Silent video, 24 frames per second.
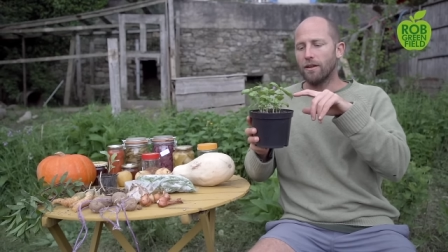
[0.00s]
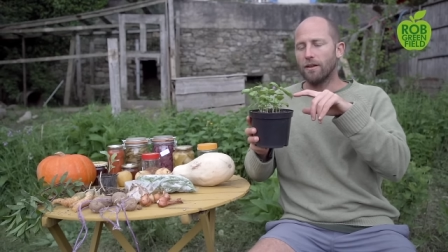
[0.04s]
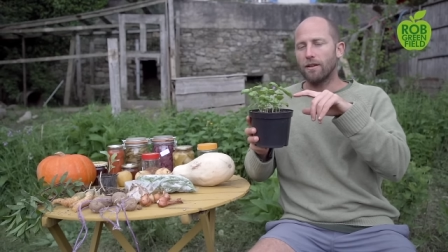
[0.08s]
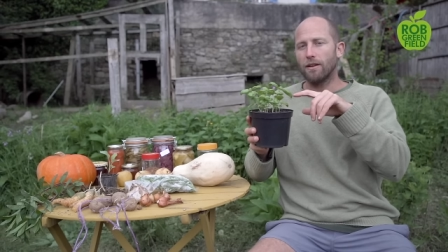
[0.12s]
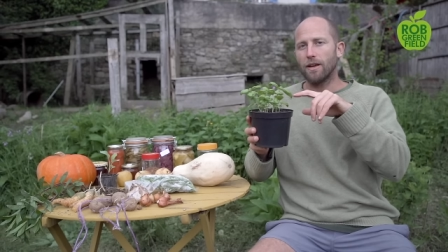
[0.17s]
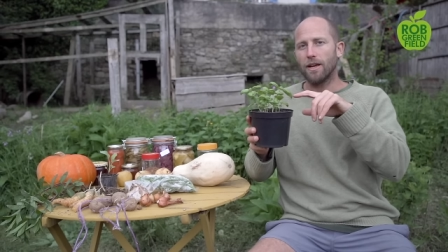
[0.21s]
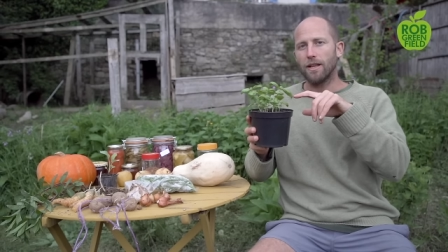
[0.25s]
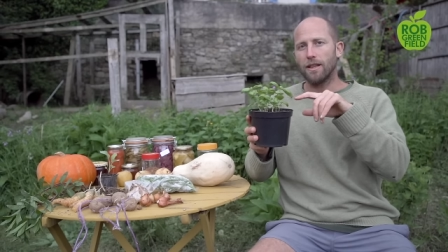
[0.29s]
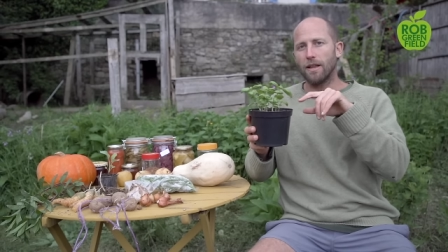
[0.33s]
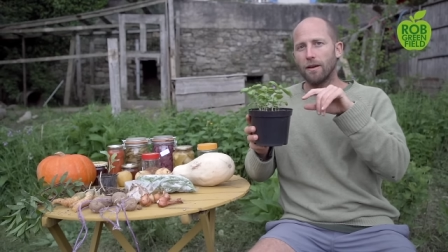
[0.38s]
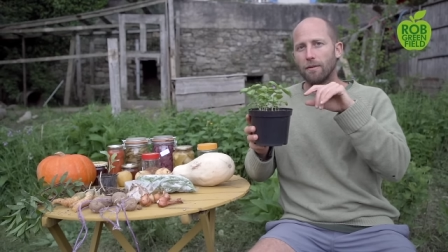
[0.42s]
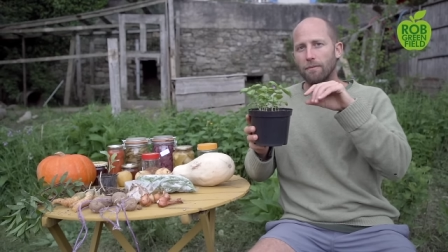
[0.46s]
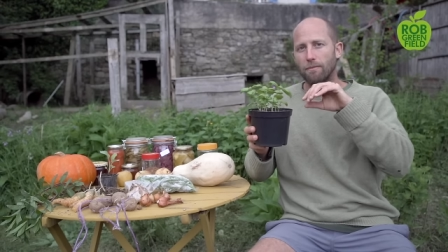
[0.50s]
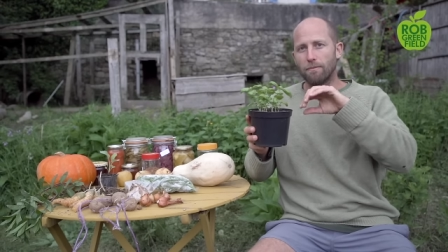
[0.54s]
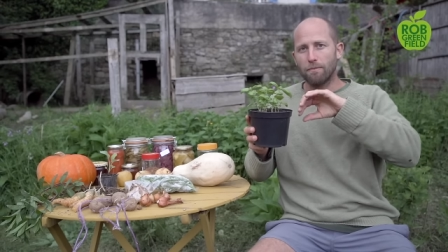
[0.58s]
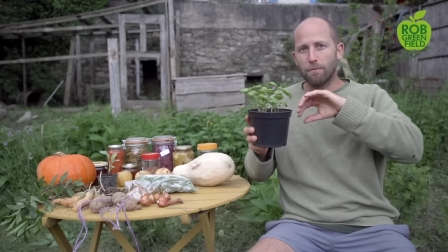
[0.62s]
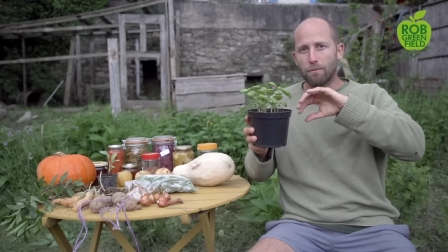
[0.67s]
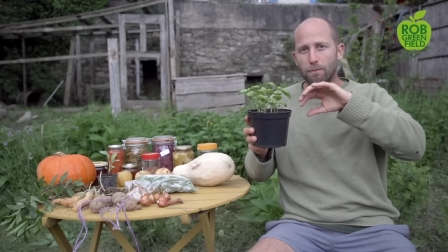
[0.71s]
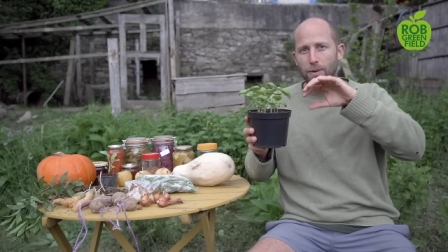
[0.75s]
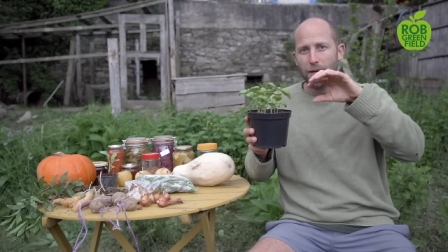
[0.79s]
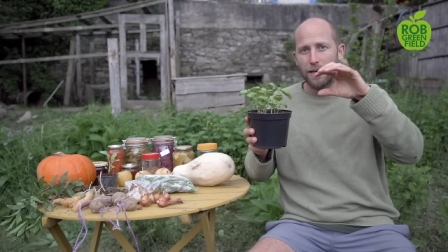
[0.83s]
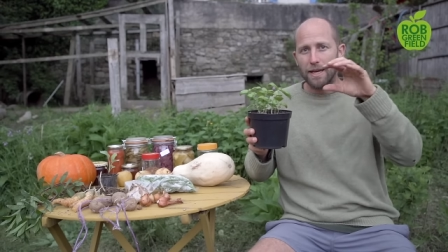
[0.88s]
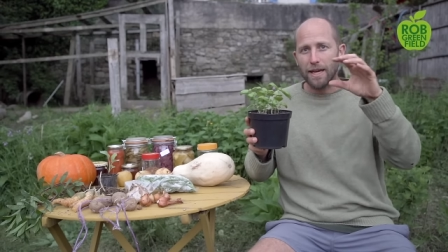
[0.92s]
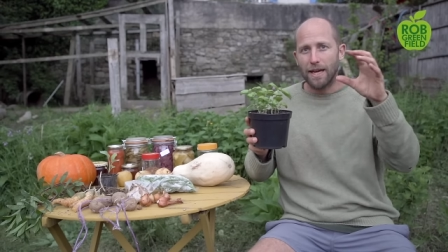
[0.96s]
in the
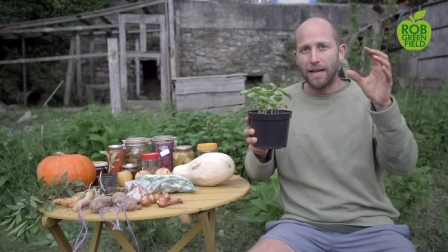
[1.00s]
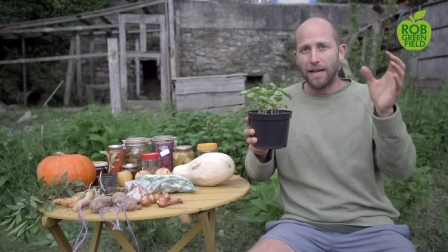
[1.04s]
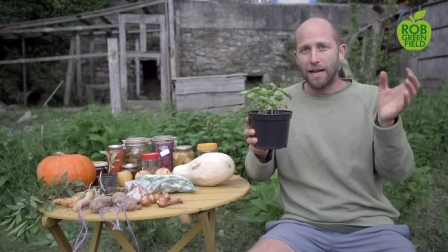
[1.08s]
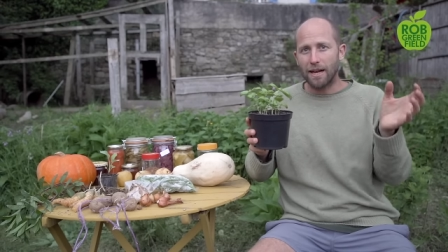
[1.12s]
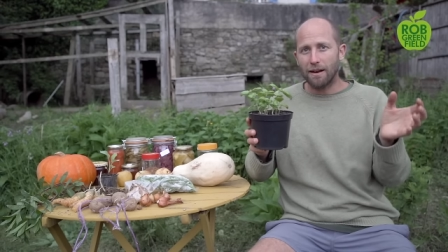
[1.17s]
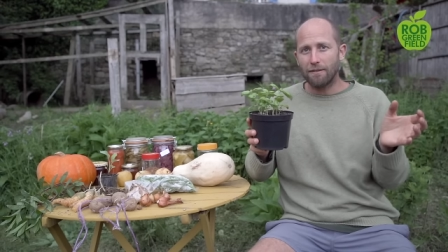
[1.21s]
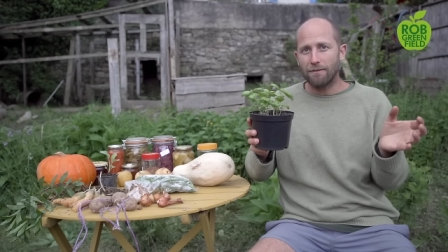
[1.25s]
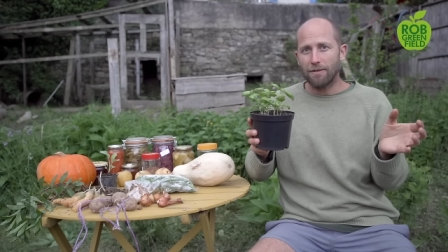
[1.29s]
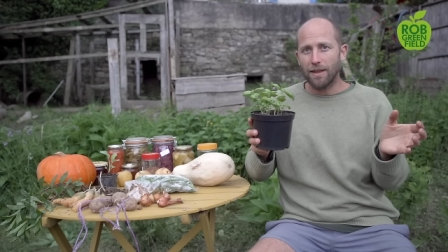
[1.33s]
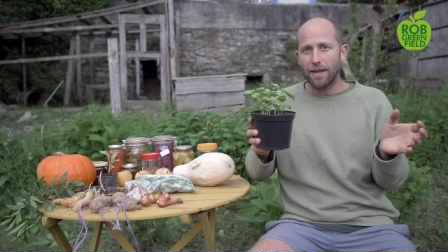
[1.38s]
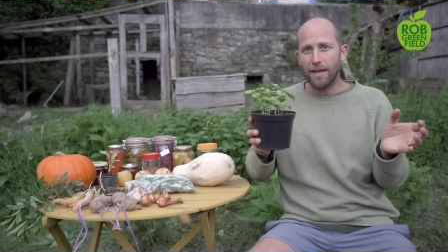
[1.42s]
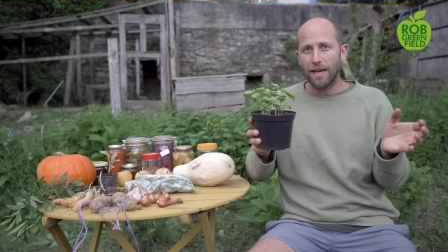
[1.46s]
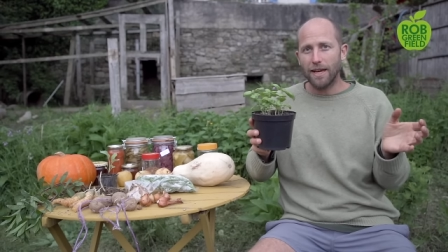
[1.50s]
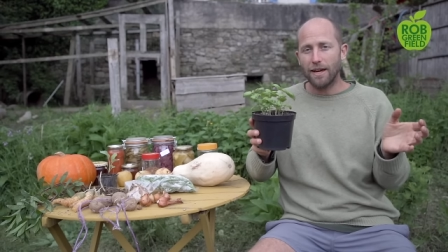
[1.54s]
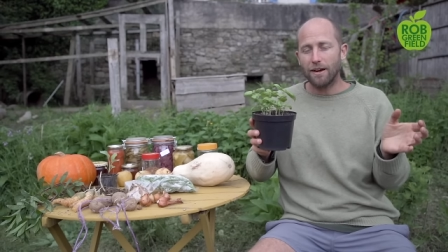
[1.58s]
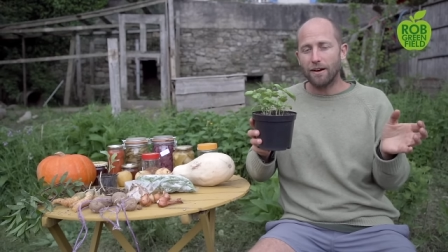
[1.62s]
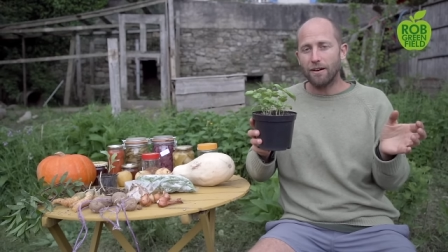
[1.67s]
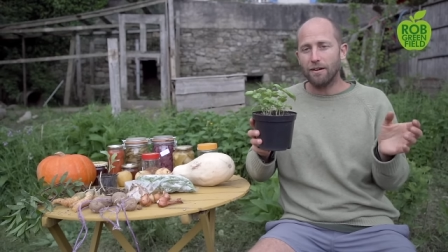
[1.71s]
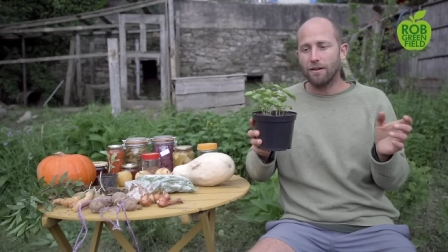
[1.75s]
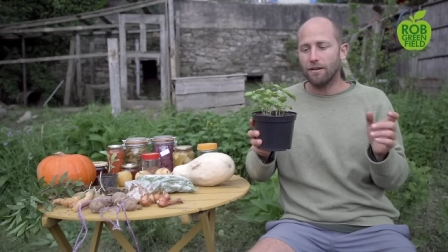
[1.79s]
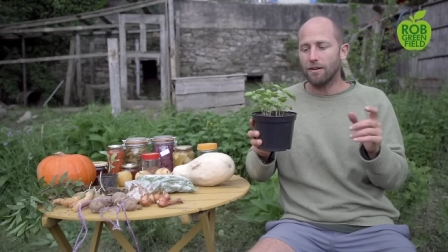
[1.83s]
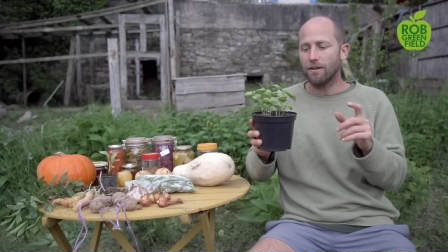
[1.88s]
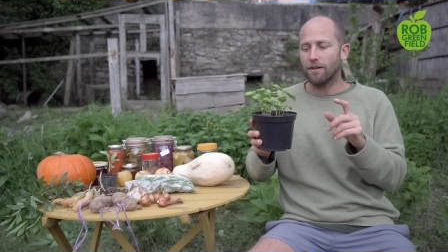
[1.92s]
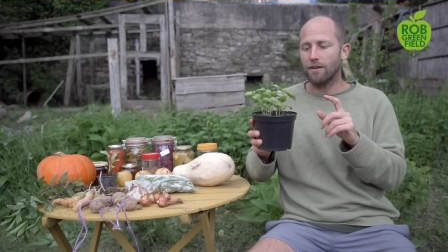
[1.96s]
beginning of the year,